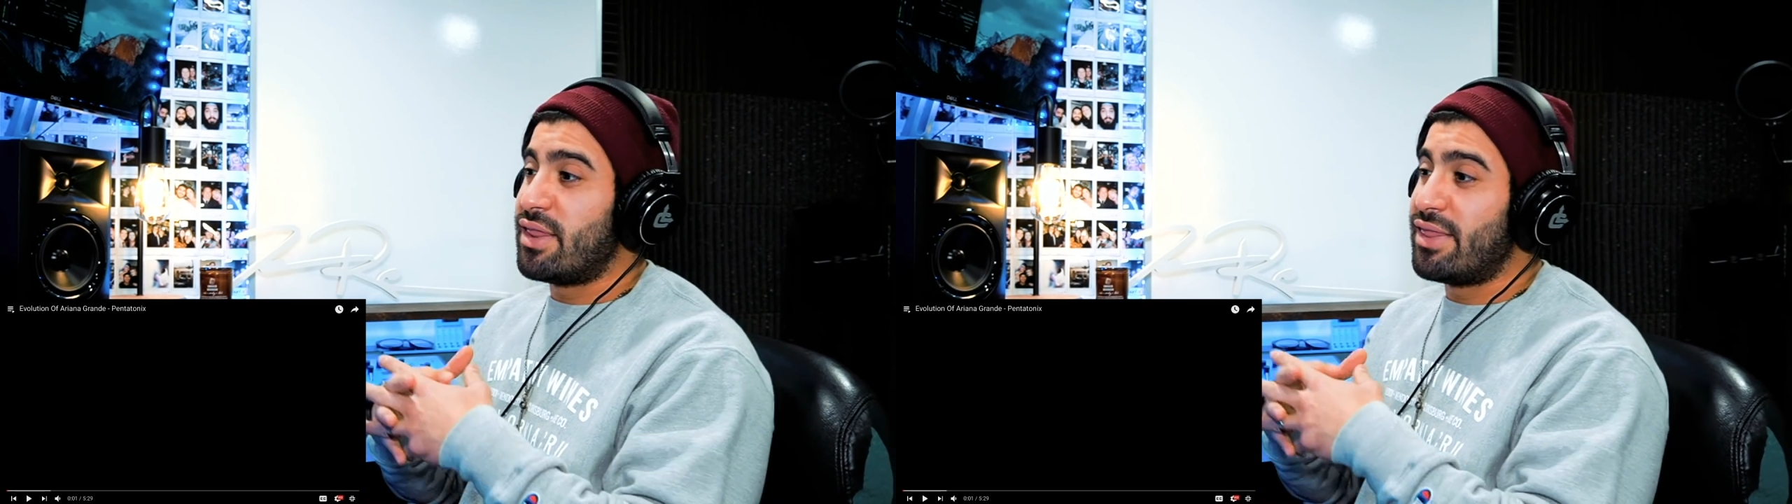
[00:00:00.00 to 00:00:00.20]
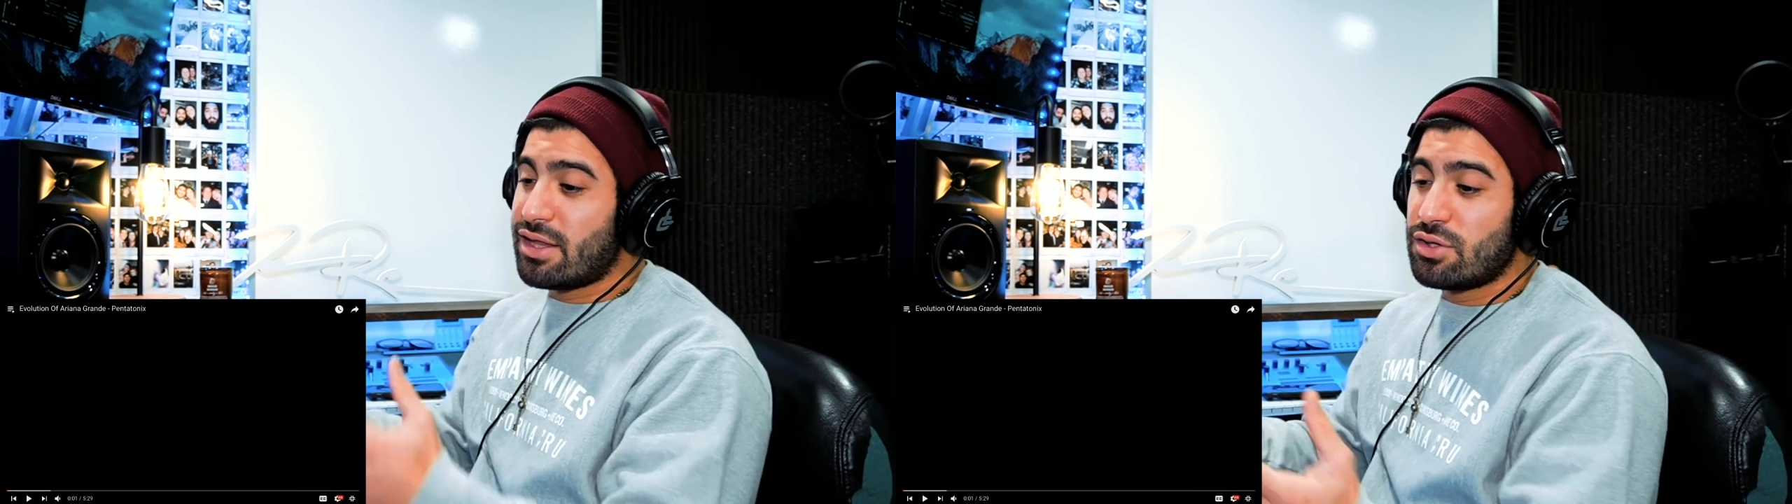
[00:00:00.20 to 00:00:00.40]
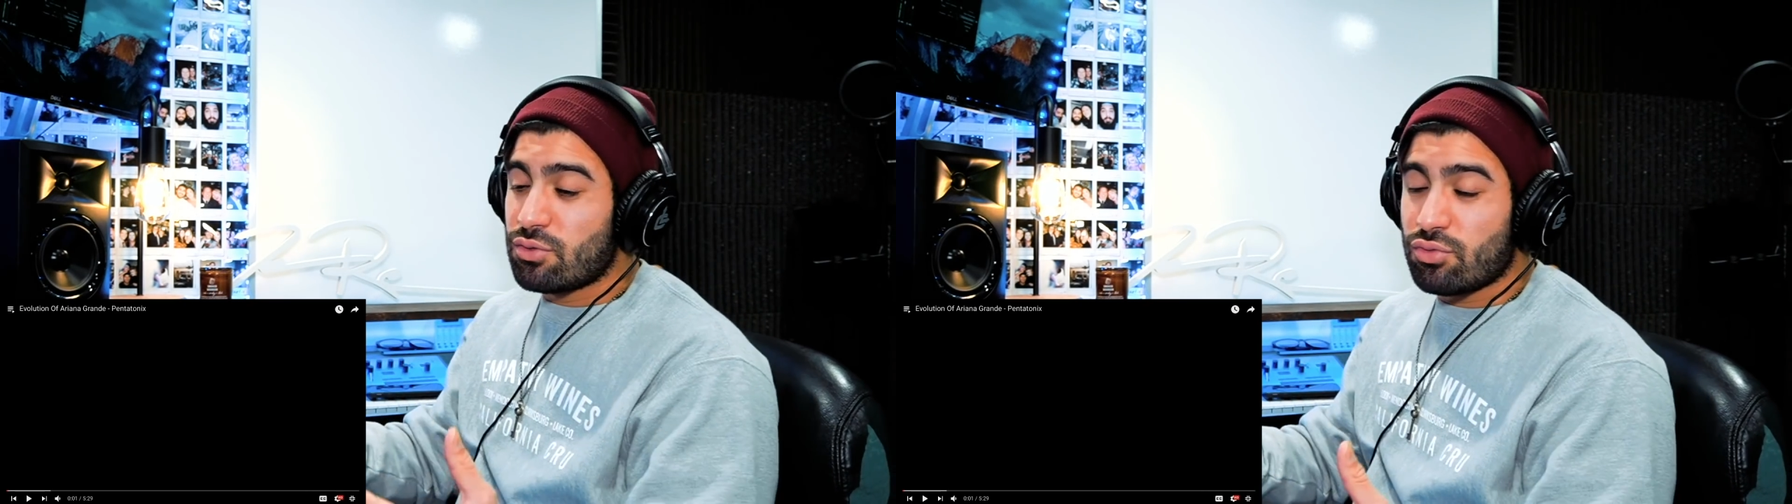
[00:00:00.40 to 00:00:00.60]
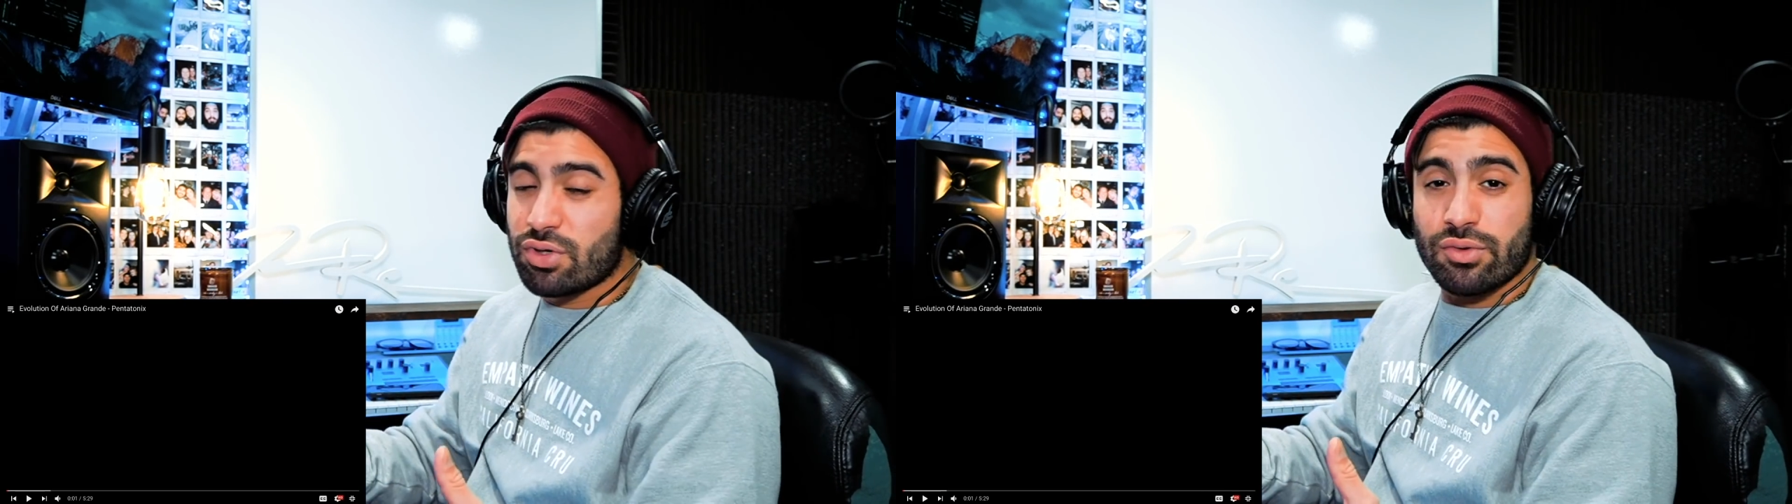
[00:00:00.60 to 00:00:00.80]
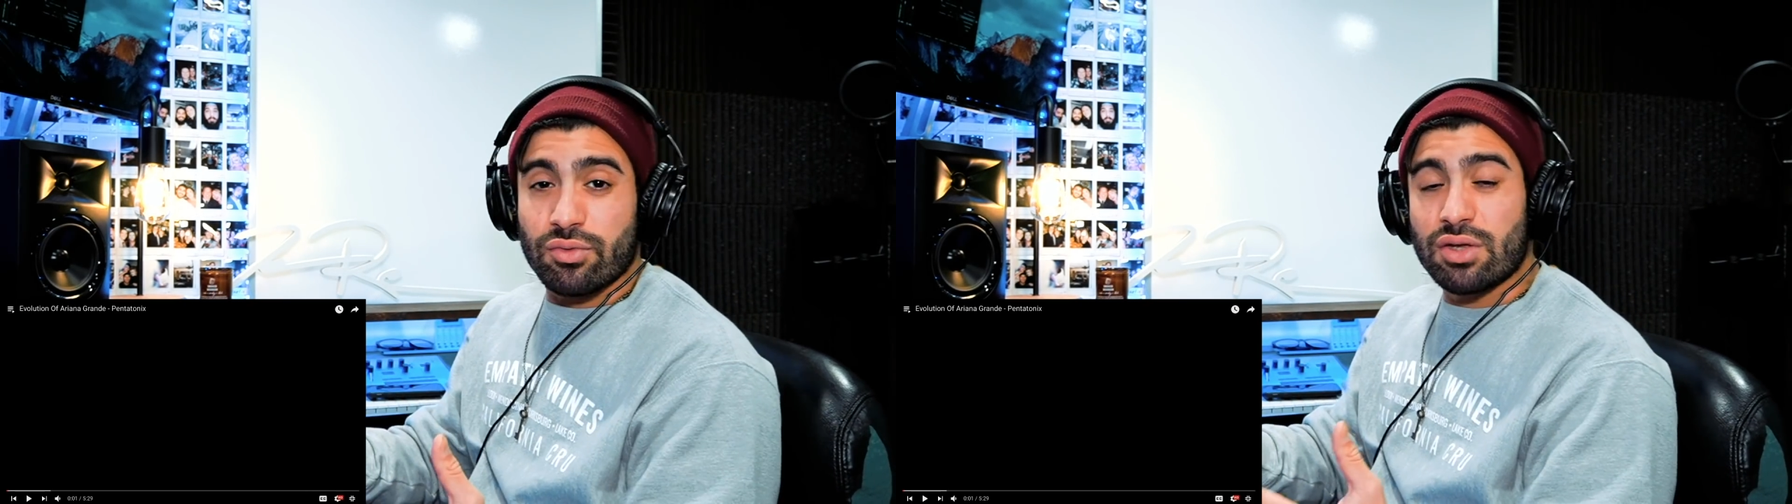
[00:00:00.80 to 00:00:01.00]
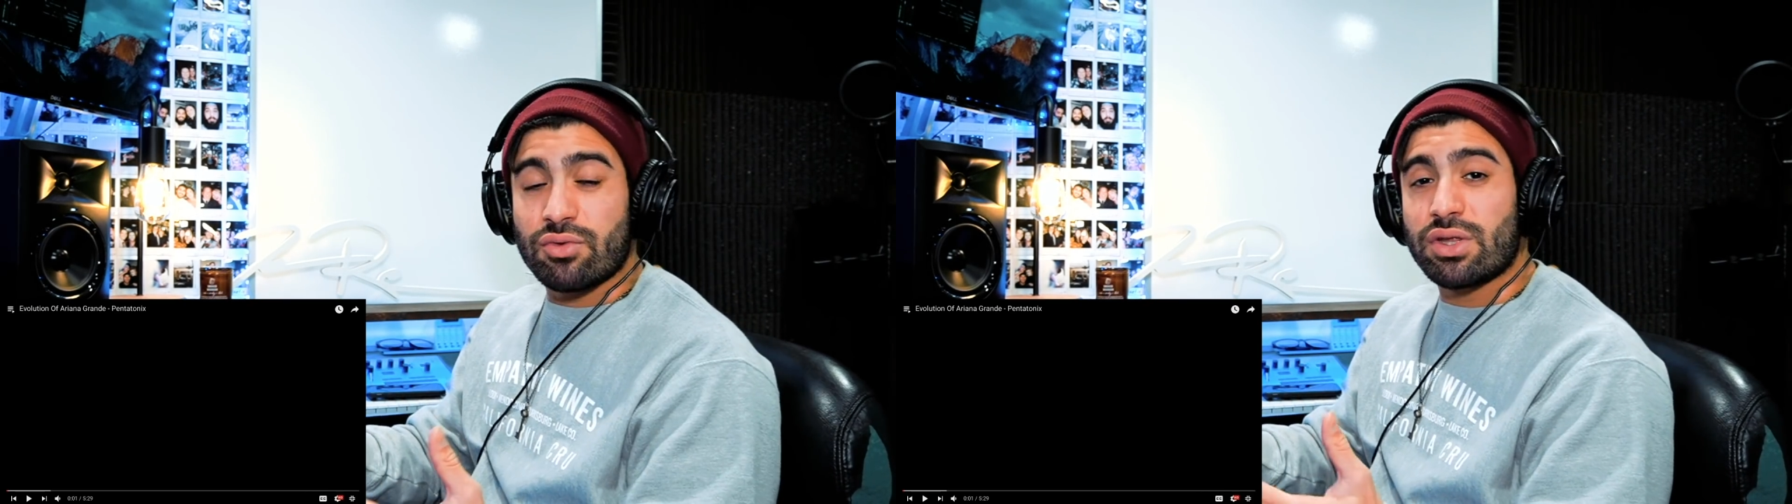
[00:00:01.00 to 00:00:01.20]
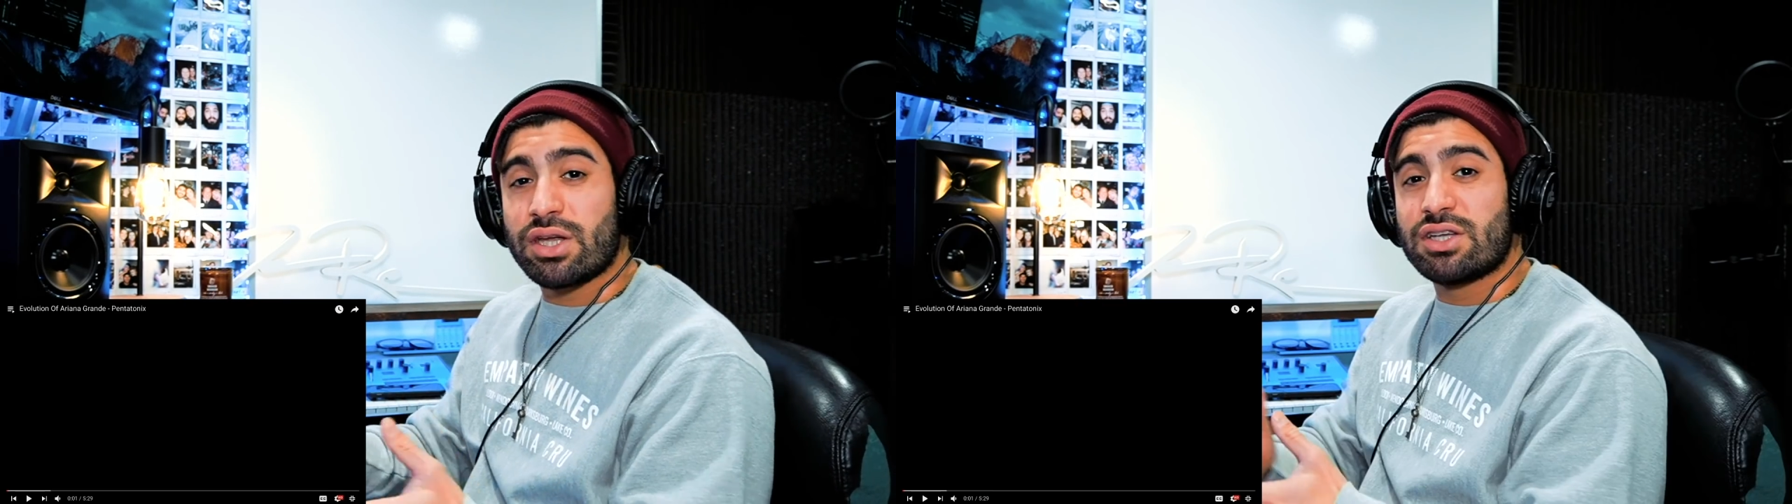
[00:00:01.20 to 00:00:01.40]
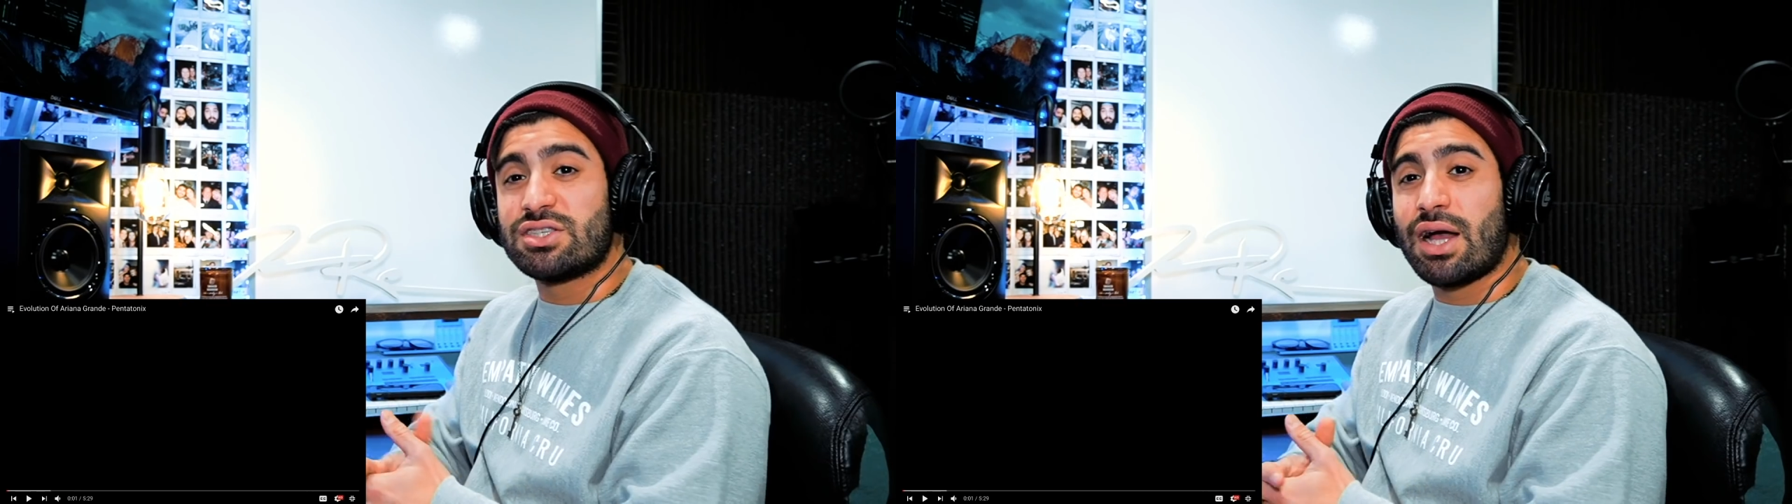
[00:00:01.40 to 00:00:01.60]
They do a really, really, really
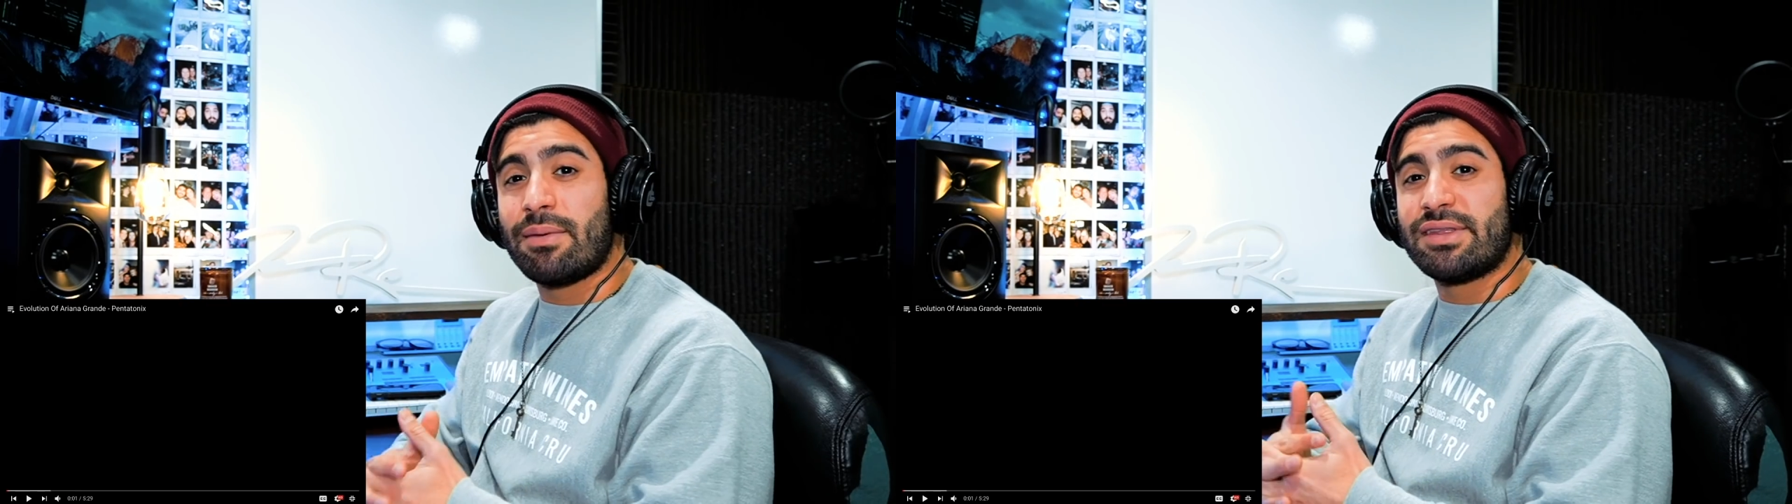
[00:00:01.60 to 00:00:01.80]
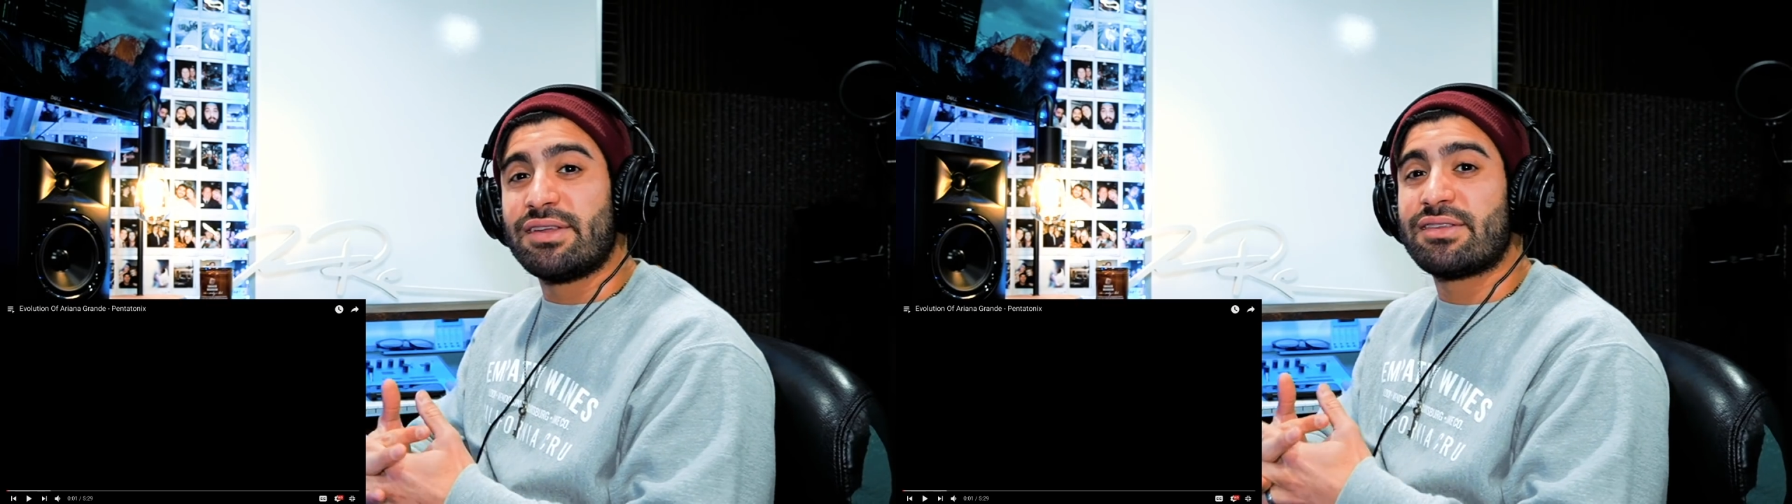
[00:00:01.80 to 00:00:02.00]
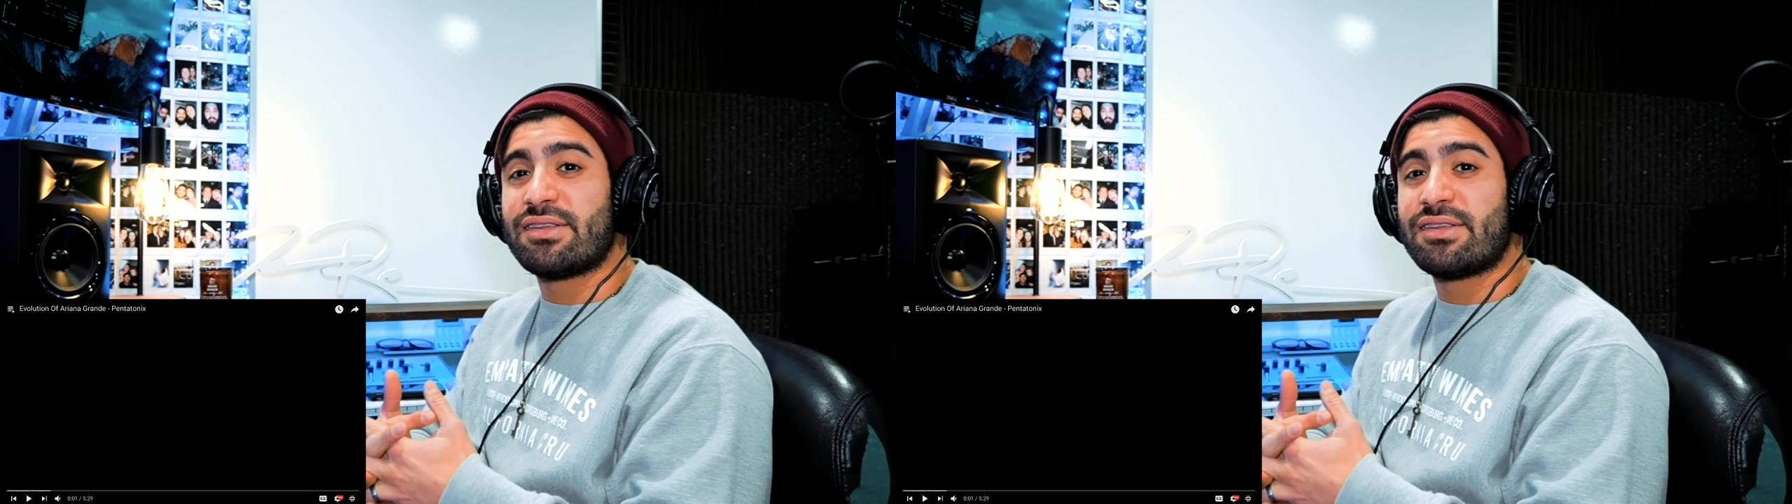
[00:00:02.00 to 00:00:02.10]
good job at this.